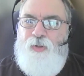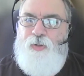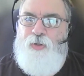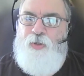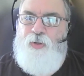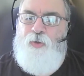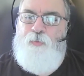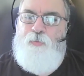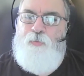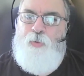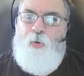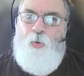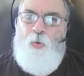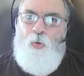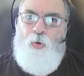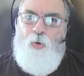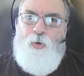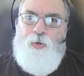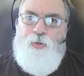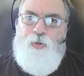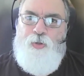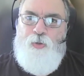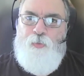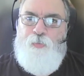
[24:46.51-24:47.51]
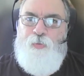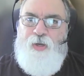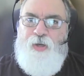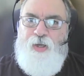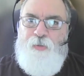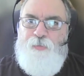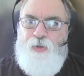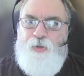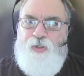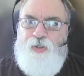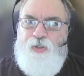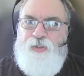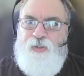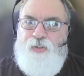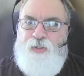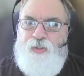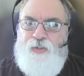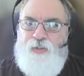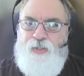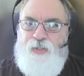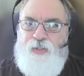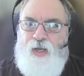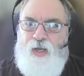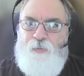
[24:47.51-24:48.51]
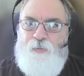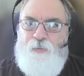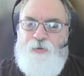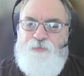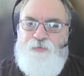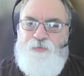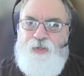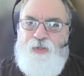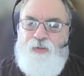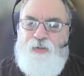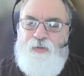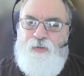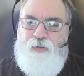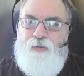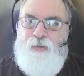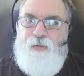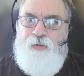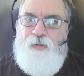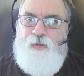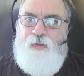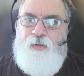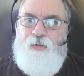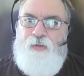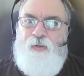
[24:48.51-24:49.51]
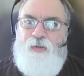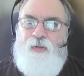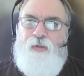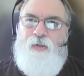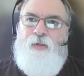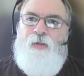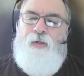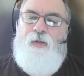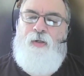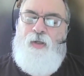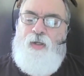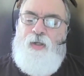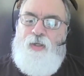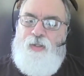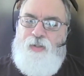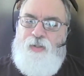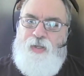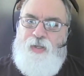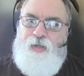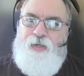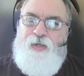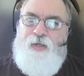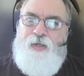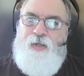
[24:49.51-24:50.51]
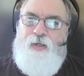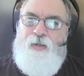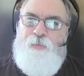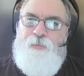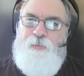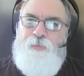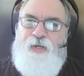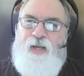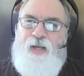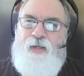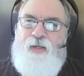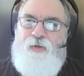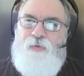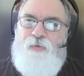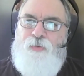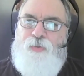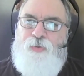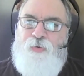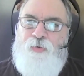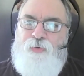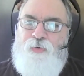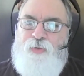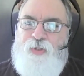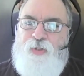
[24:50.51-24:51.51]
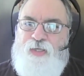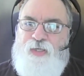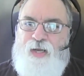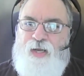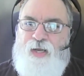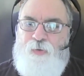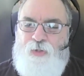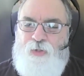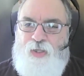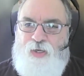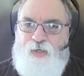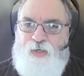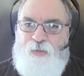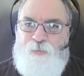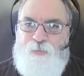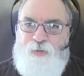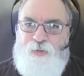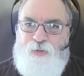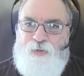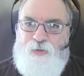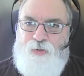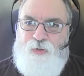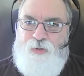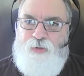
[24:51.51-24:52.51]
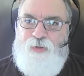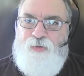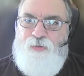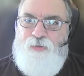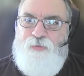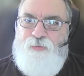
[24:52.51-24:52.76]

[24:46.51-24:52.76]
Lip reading: You pour your people into the top of it, and they come down through the downline builder.